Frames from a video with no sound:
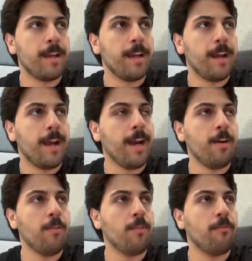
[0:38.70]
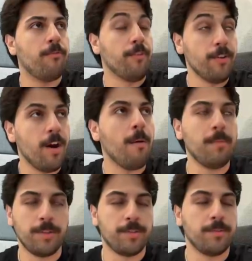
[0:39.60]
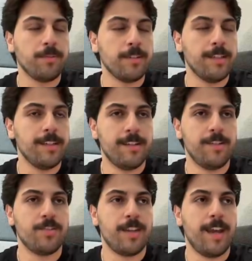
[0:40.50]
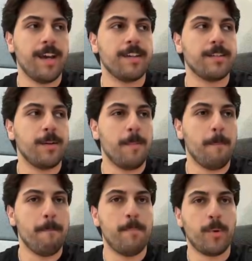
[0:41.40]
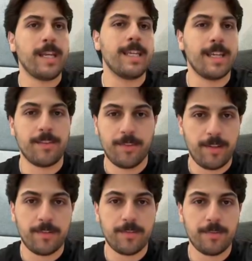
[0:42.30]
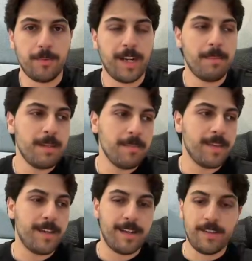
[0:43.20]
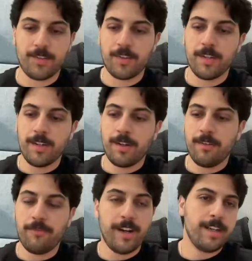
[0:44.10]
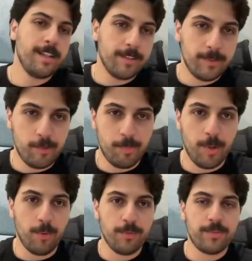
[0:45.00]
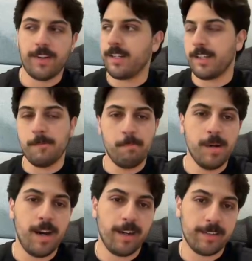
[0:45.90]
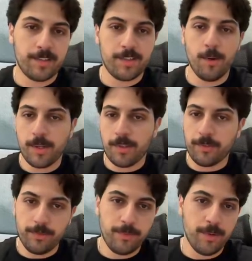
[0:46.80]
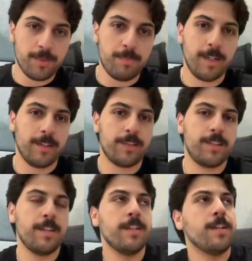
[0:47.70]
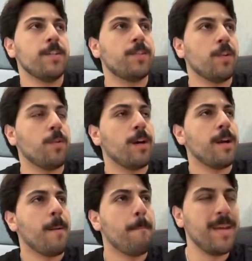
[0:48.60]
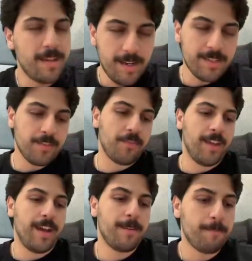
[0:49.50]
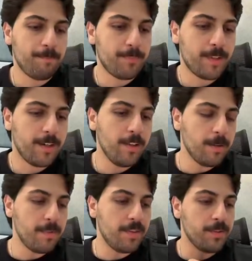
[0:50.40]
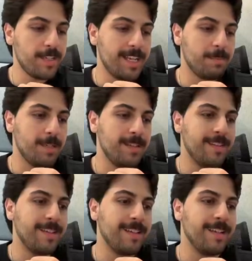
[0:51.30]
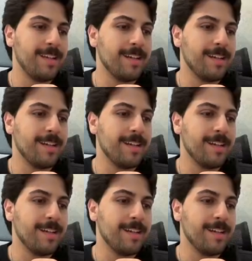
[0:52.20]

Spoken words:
how phenomenal it is at breaking things. What I mean by that is finding loopholes, finding bugs, going through those bugs. So because of that, Claude Mythos has been the